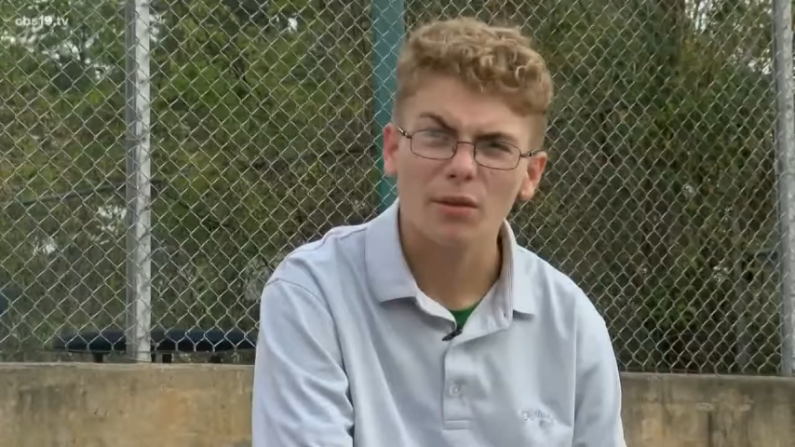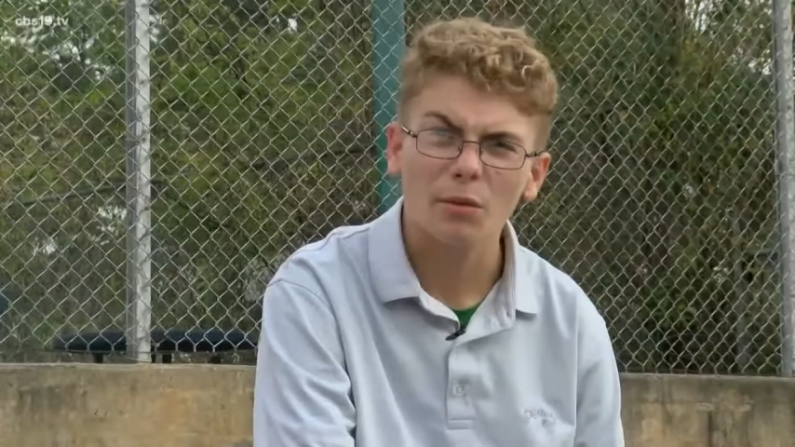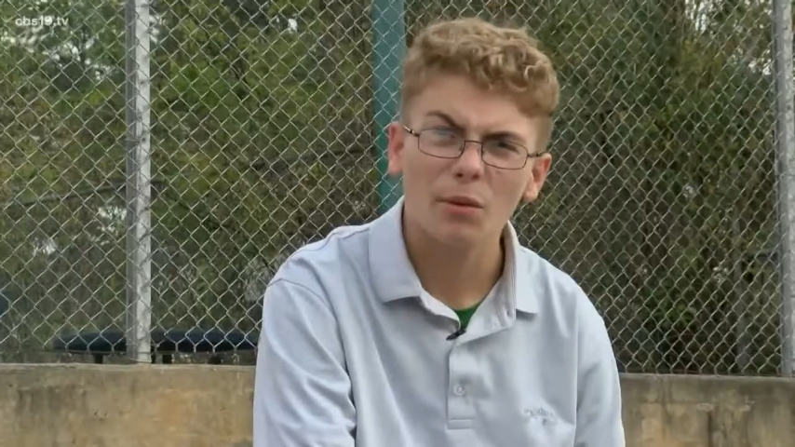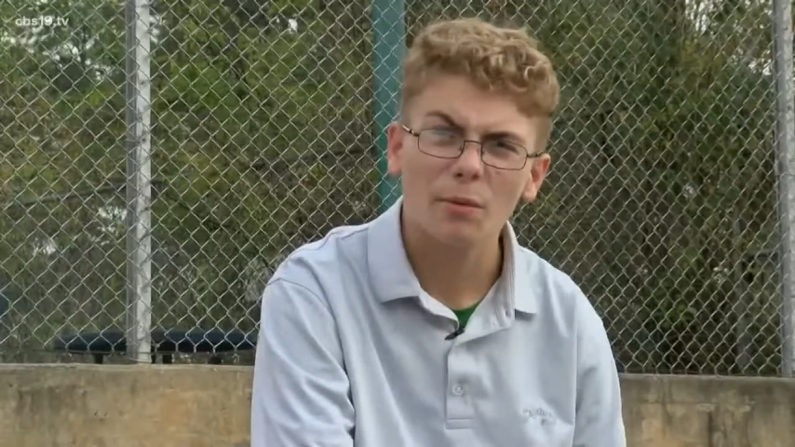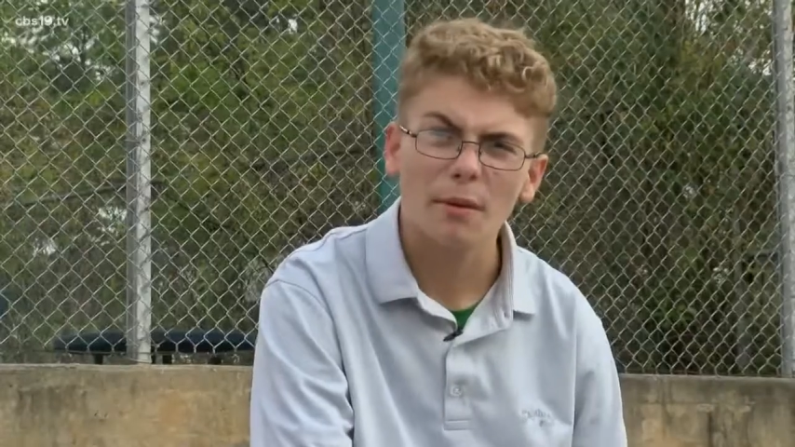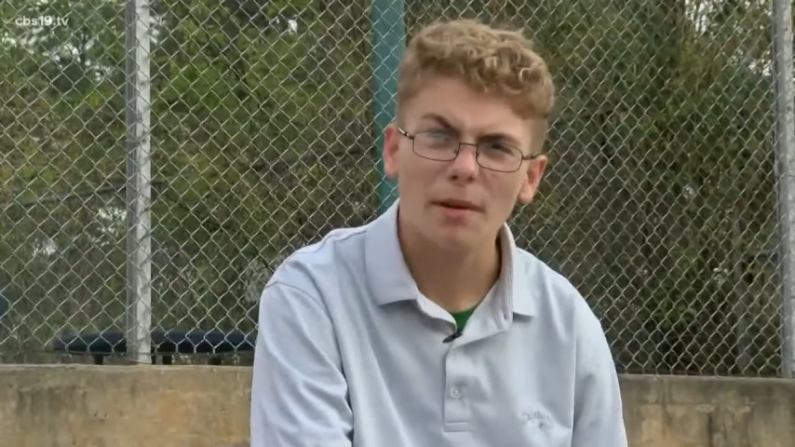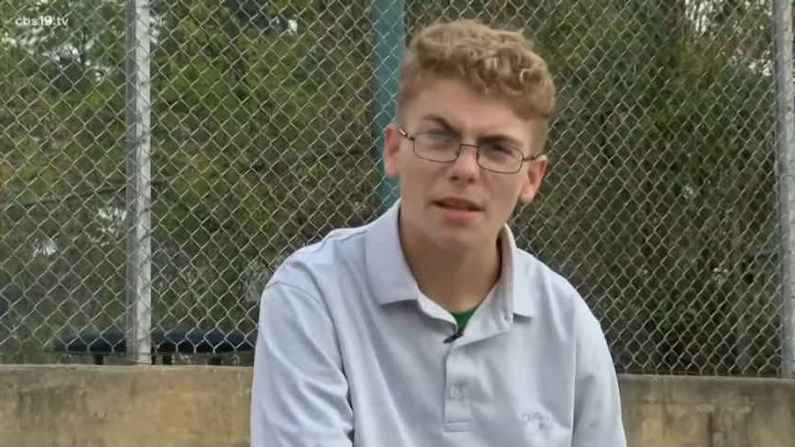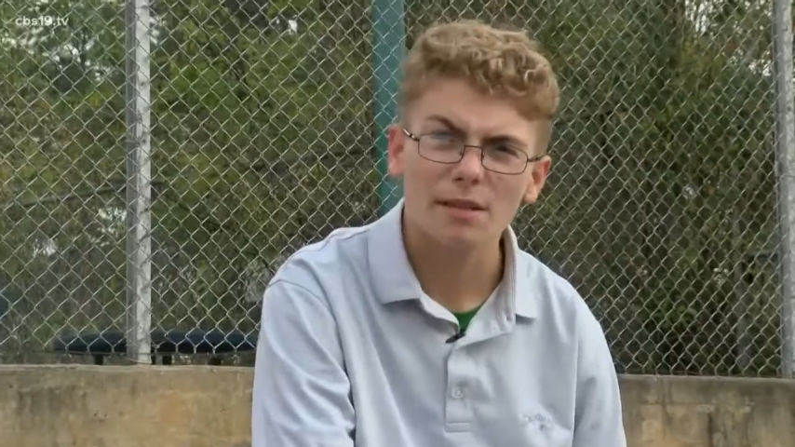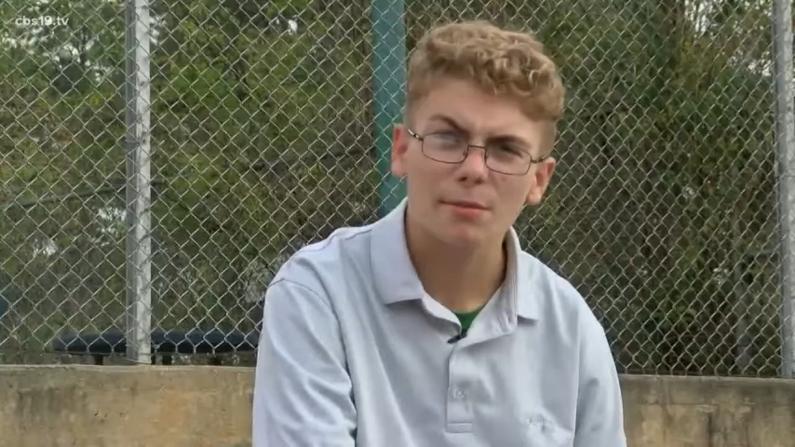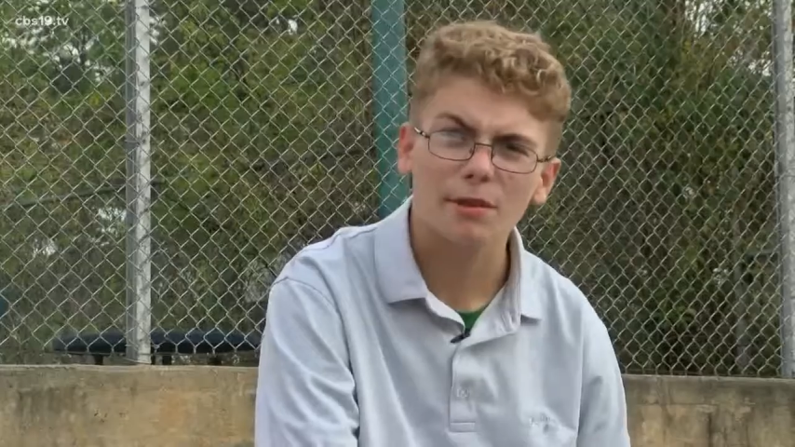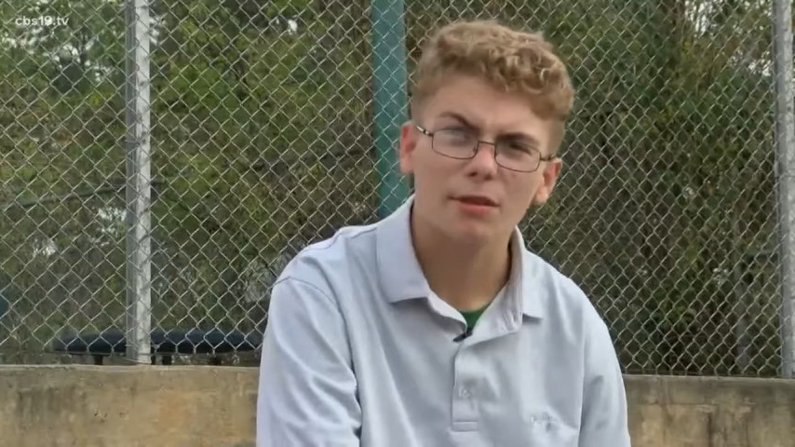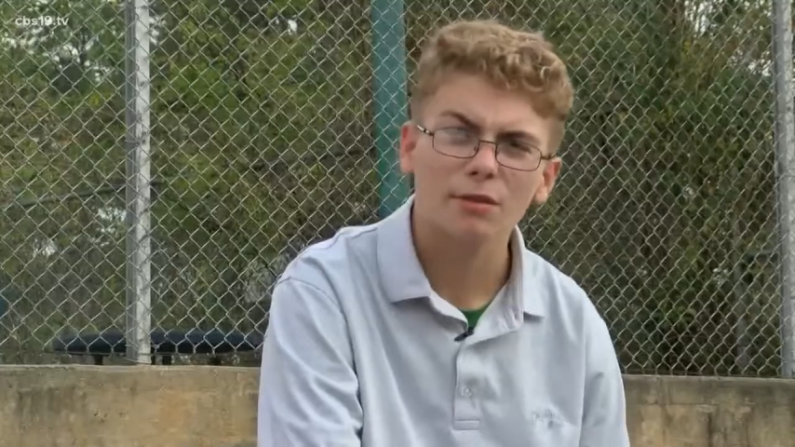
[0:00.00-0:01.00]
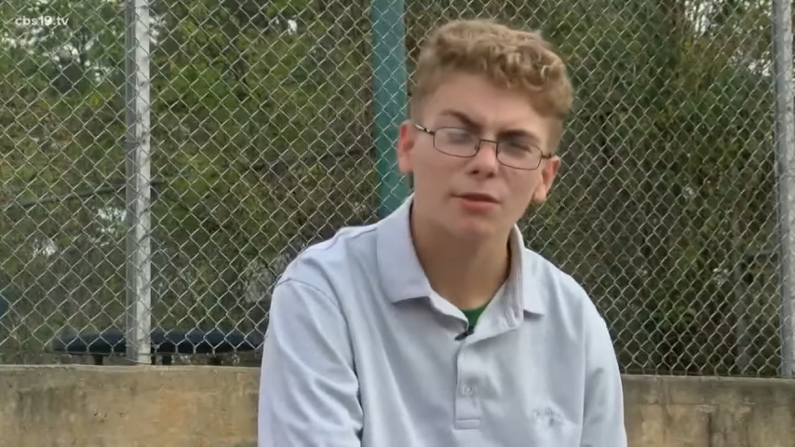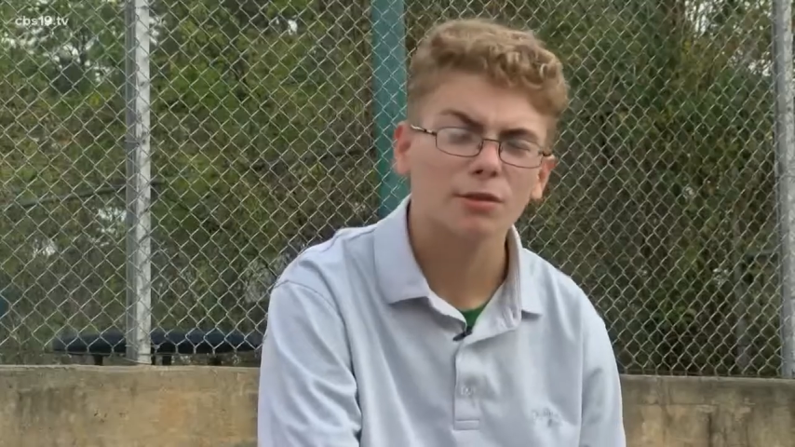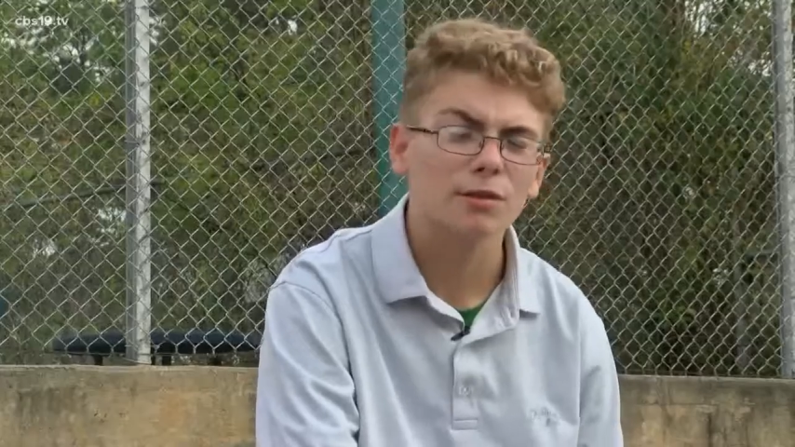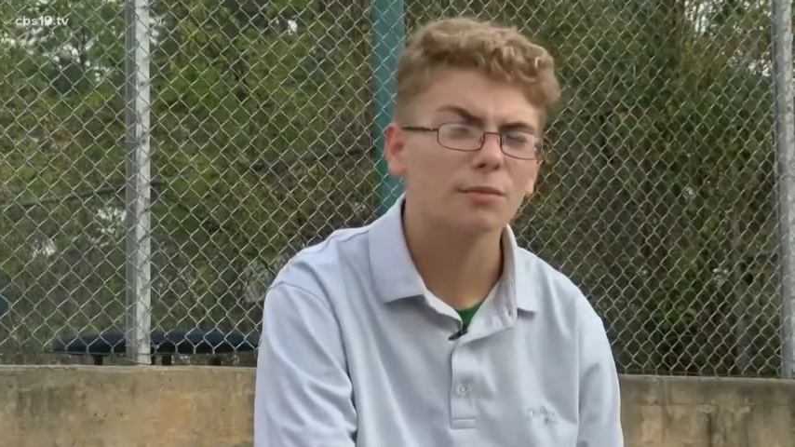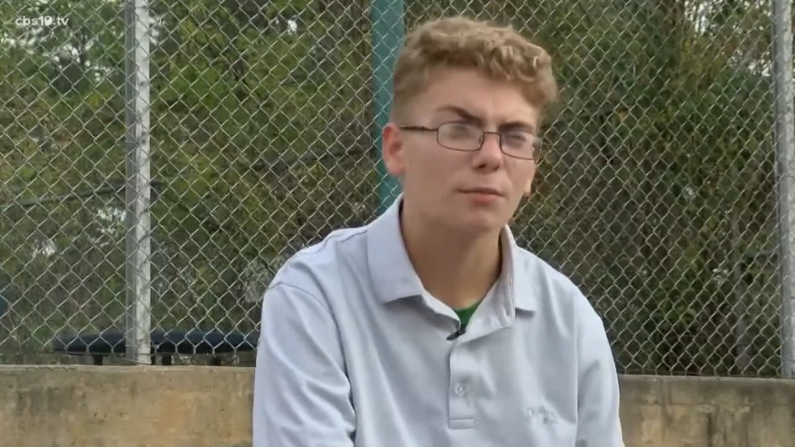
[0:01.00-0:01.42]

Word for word: I want to play basketball, I would just